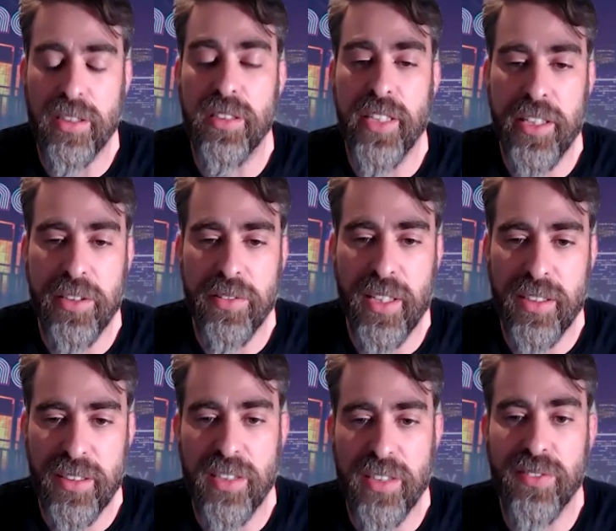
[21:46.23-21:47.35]

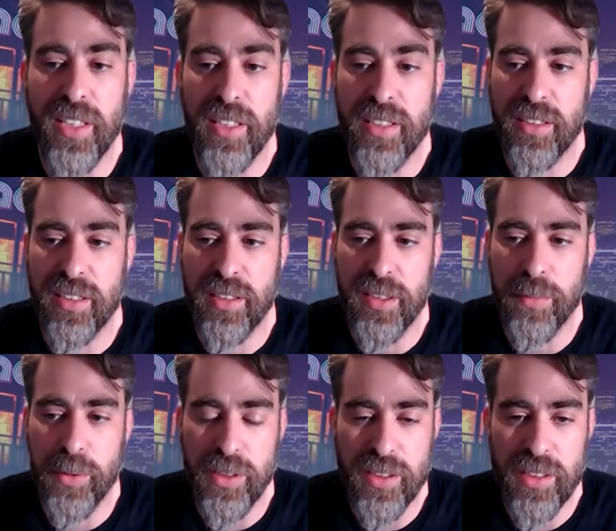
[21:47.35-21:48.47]
containerize it, and run it as a
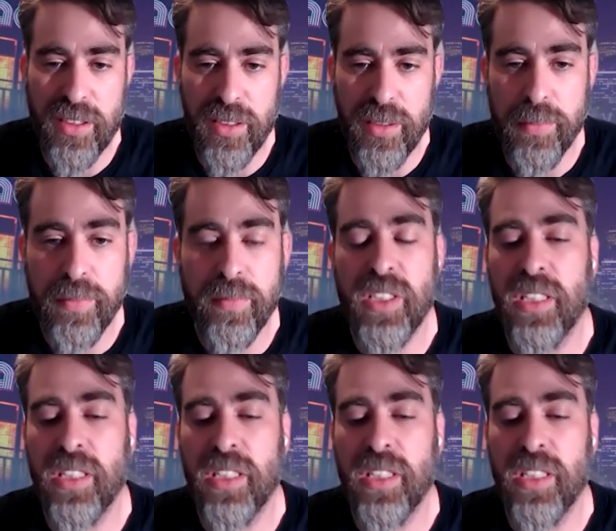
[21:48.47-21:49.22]
distributed system.